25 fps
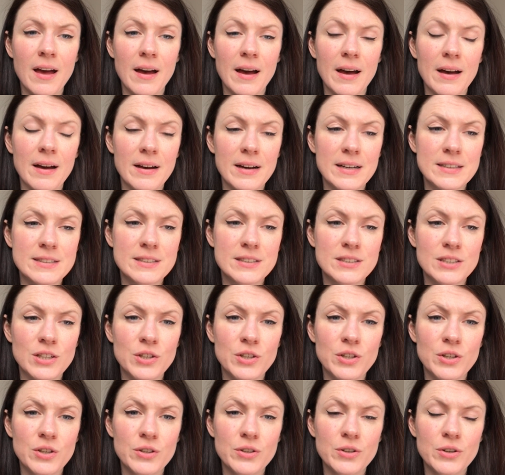and
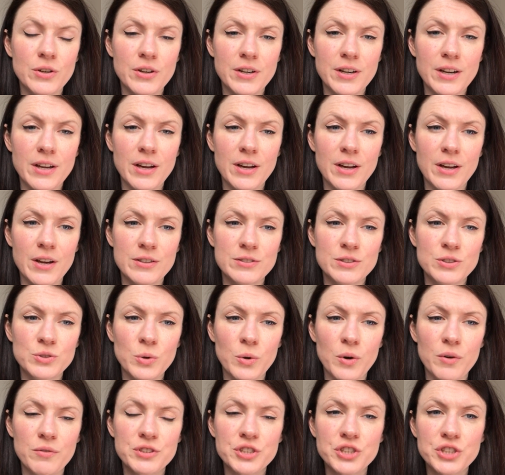you're going to
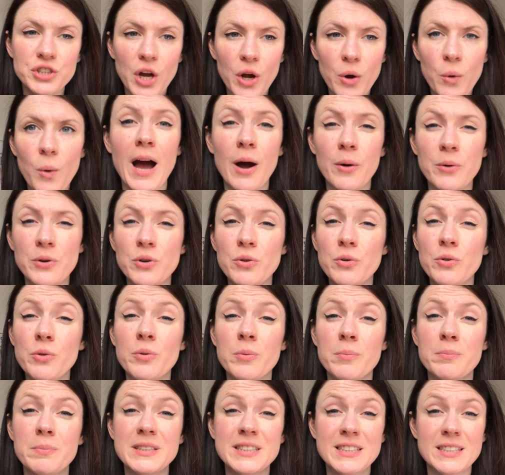sort of show how
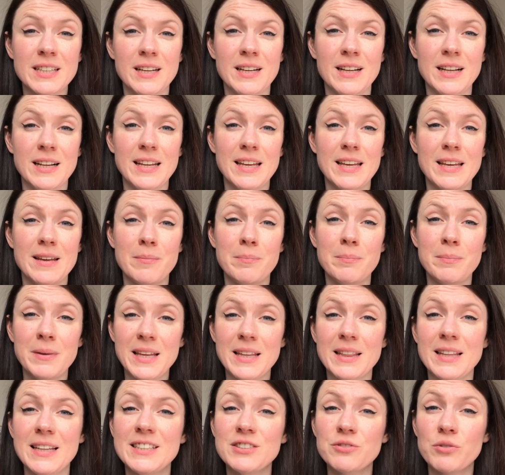you particularly
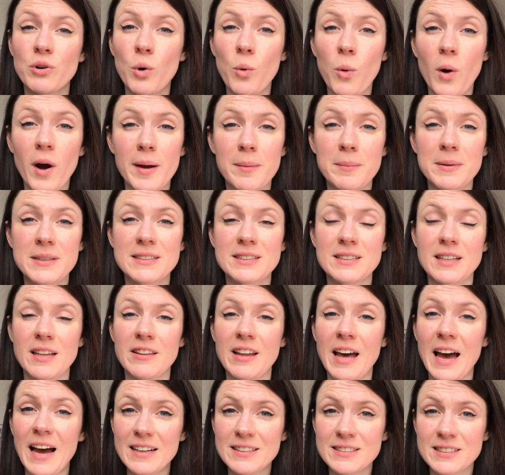meet these requirements that
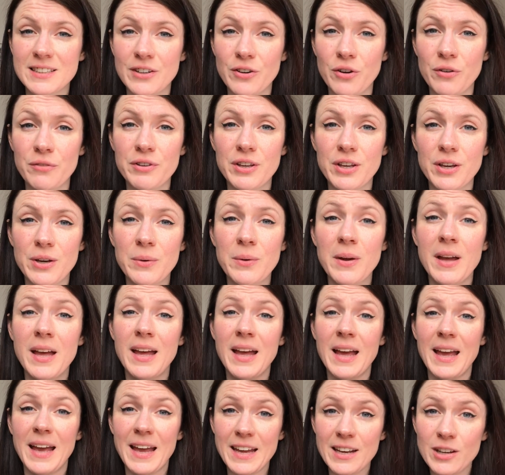they're asking of you
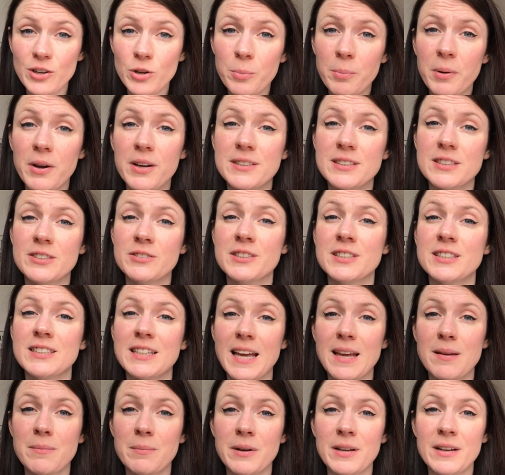in your personal
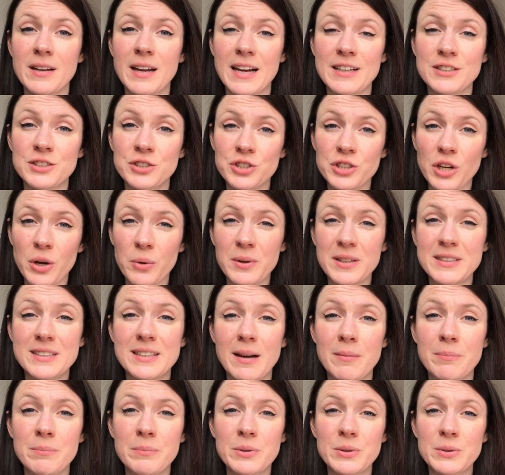statement, and show
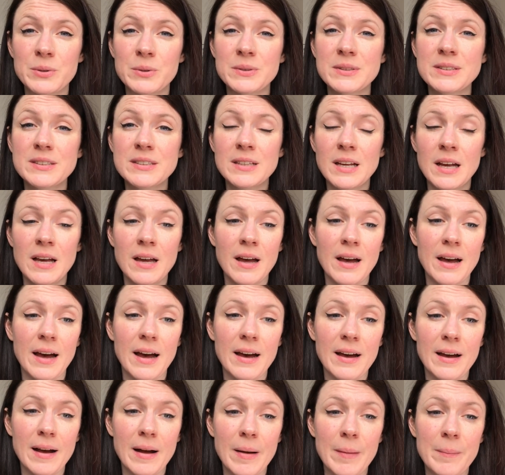examples.
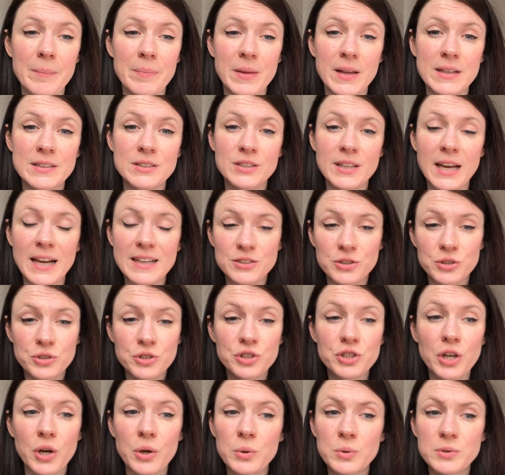Um, that
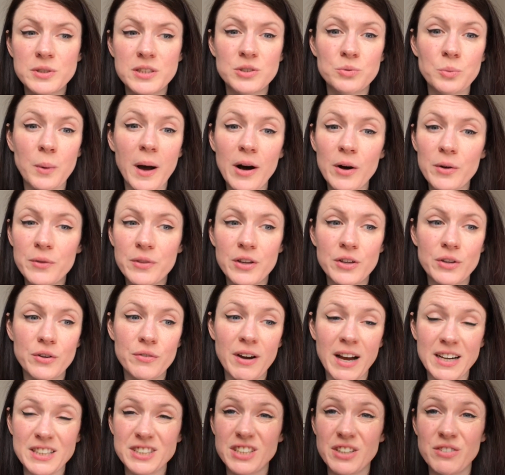just shows as well that you've
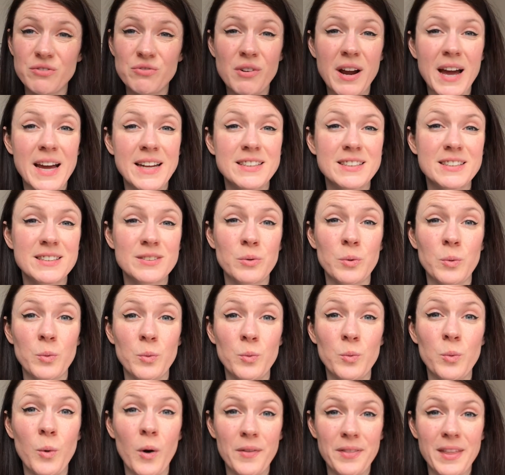actually read
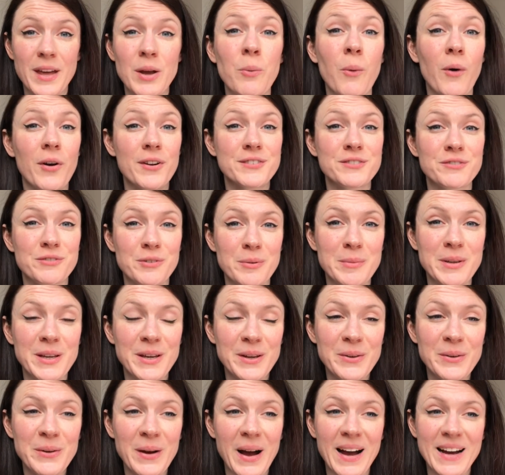what they want from
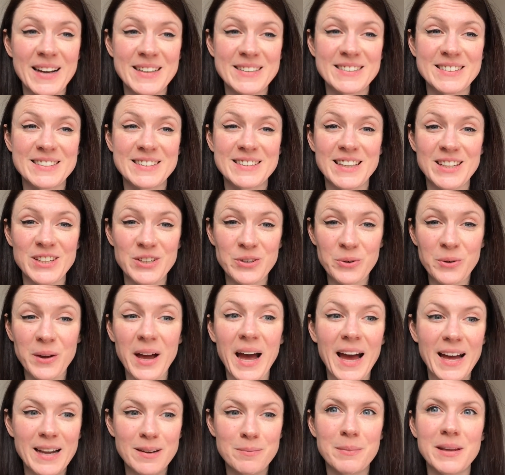you and that you
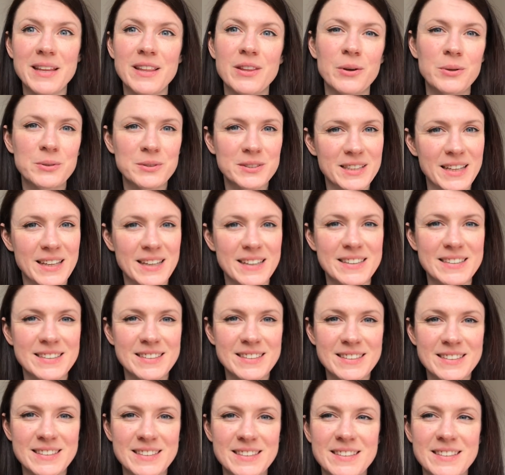can meet those things.